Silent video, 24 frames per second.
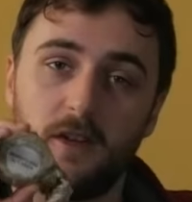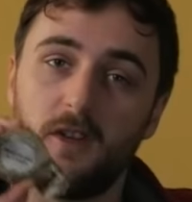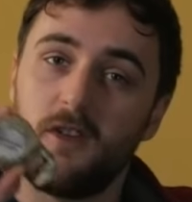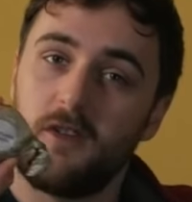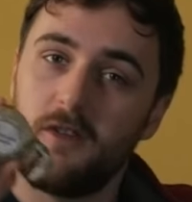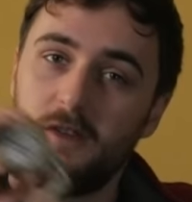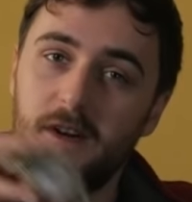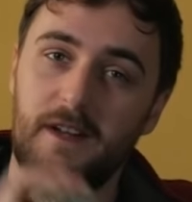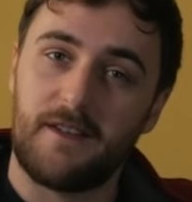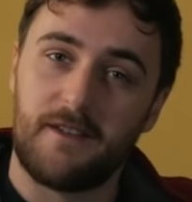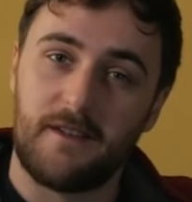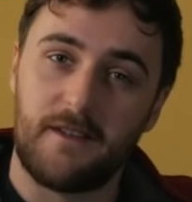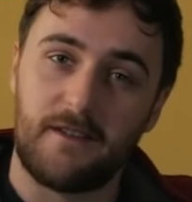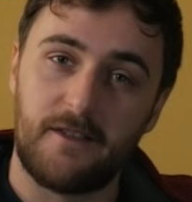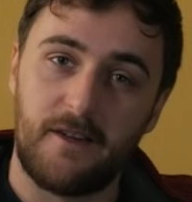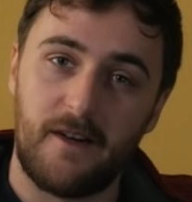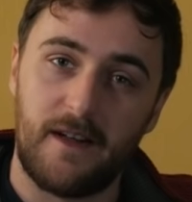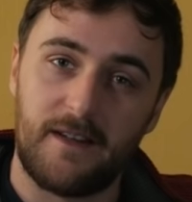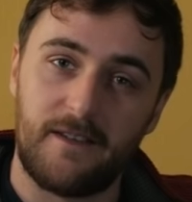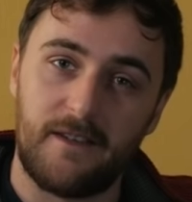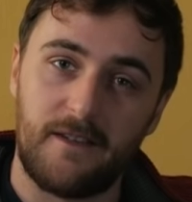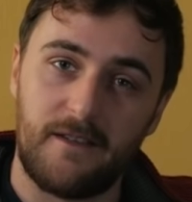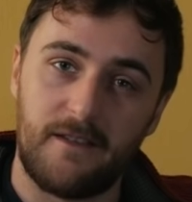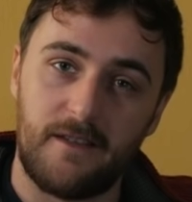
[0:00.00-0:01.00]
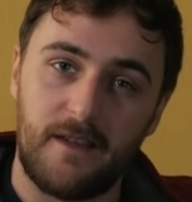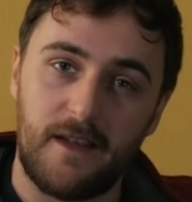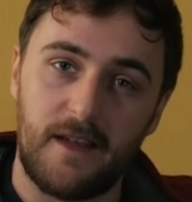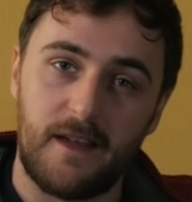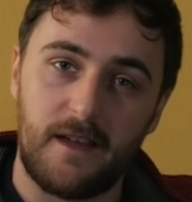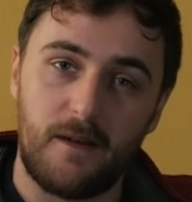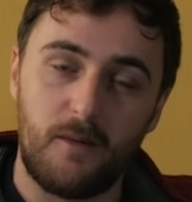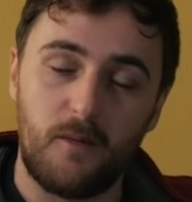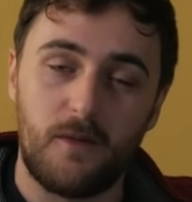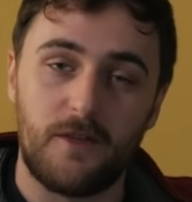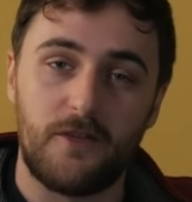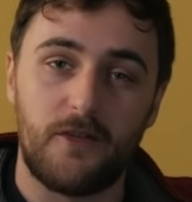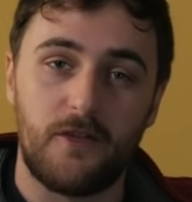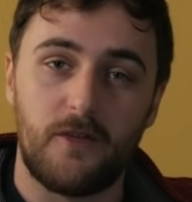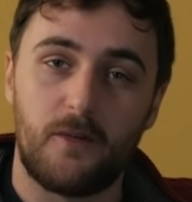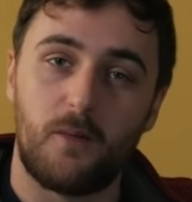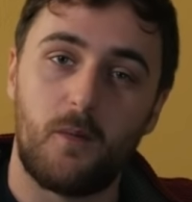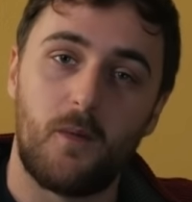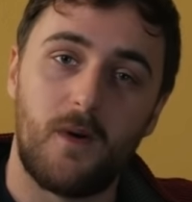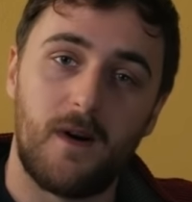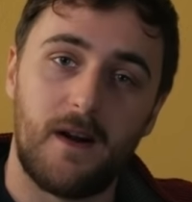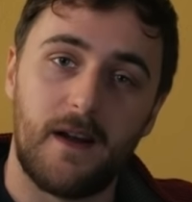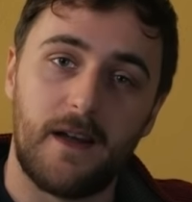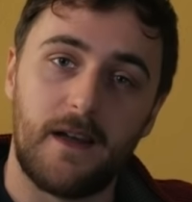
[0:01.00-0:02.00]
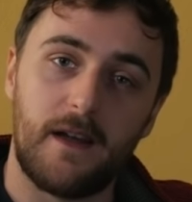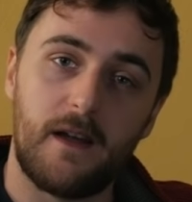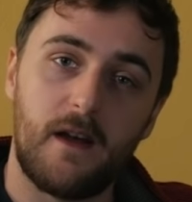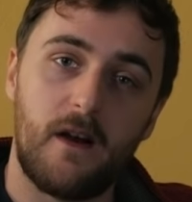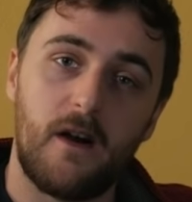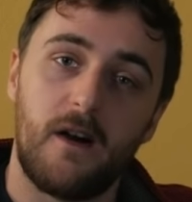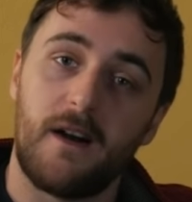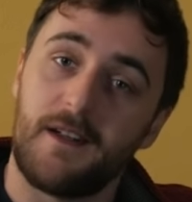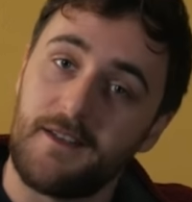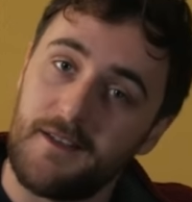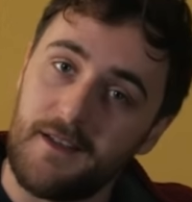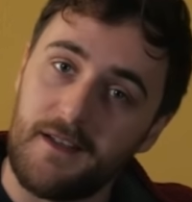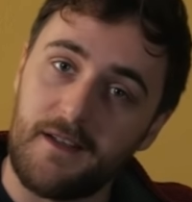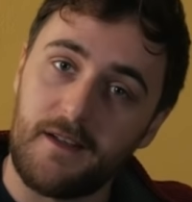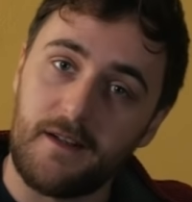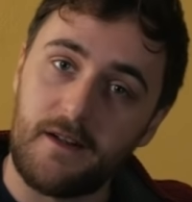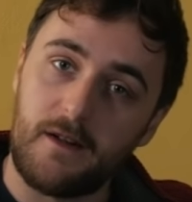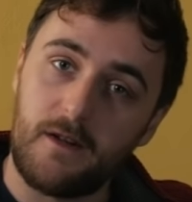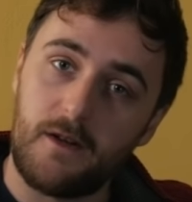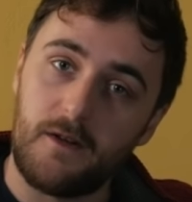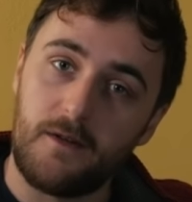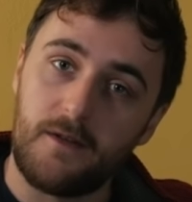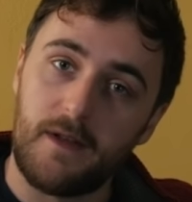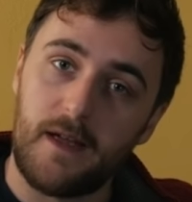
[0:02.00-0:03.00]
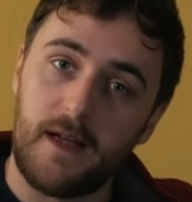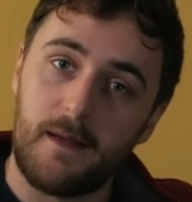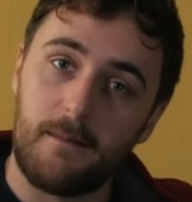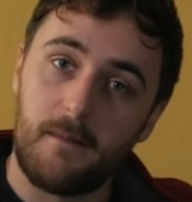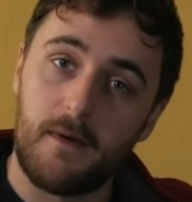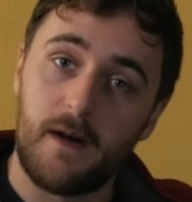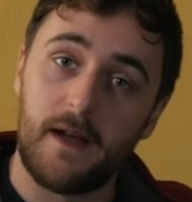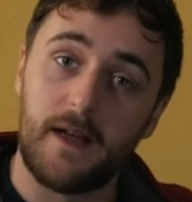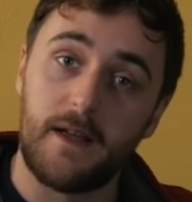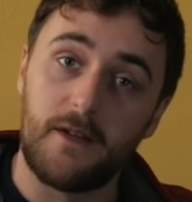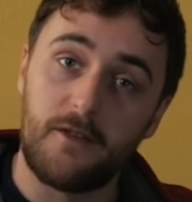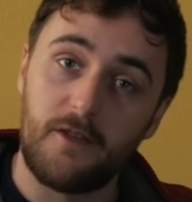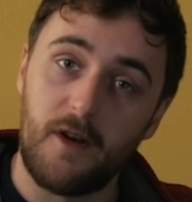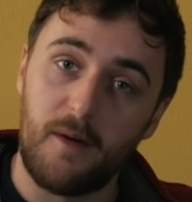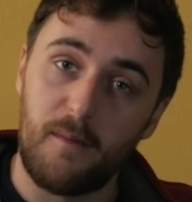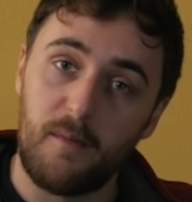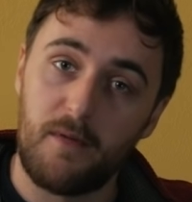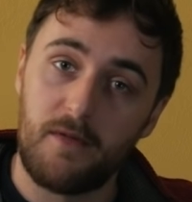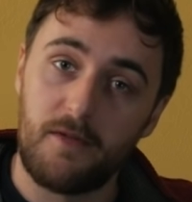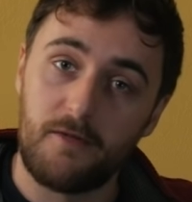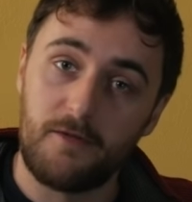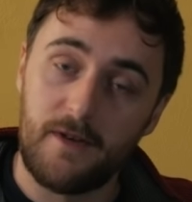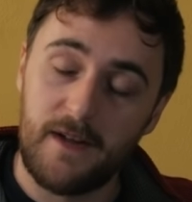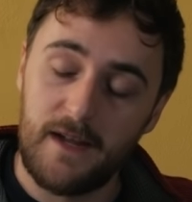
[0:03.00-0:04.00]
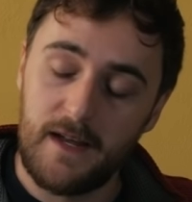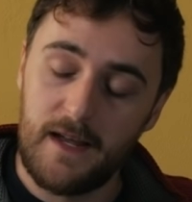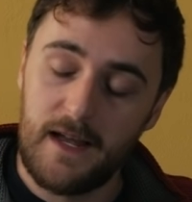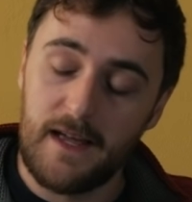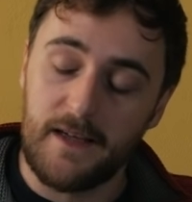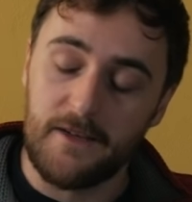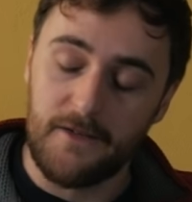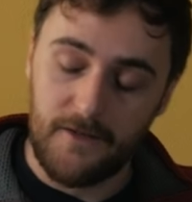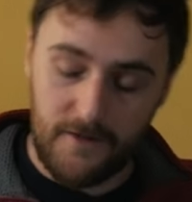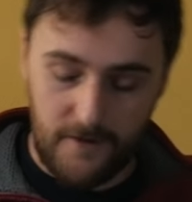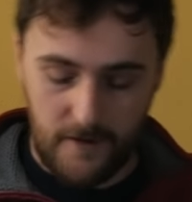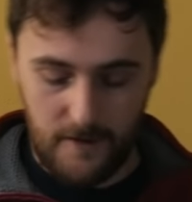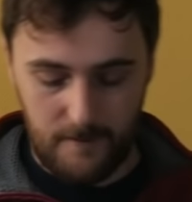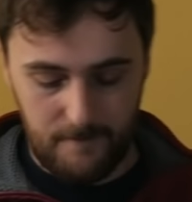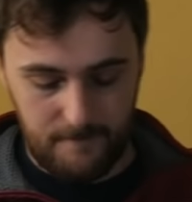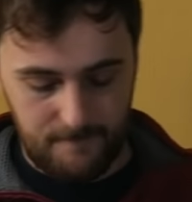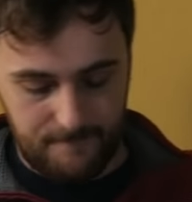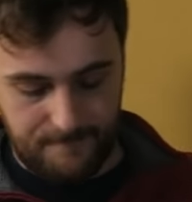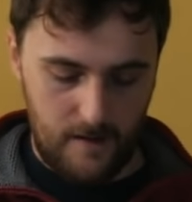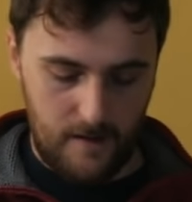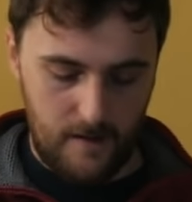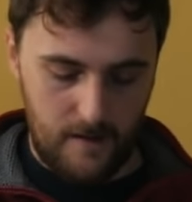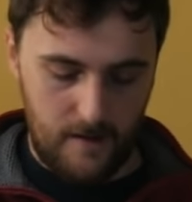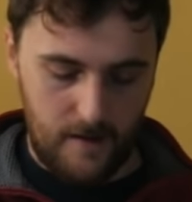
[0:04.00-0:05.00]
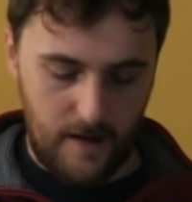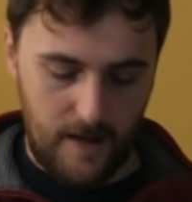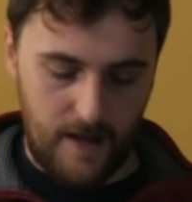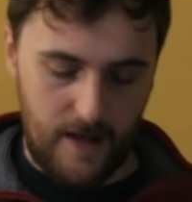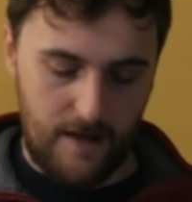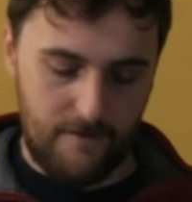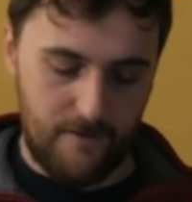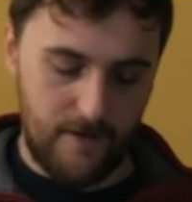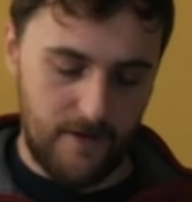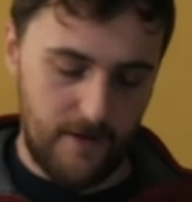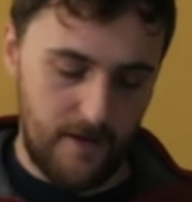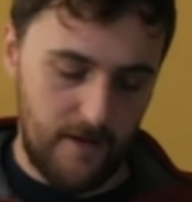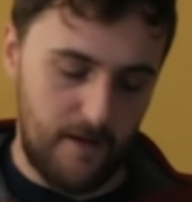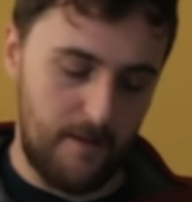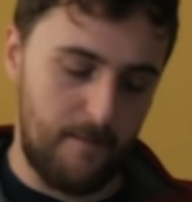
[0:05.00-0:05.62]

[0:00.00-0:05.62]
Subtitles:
not as exciting to eat, which is why I didn't include it in my top 3 list. I have a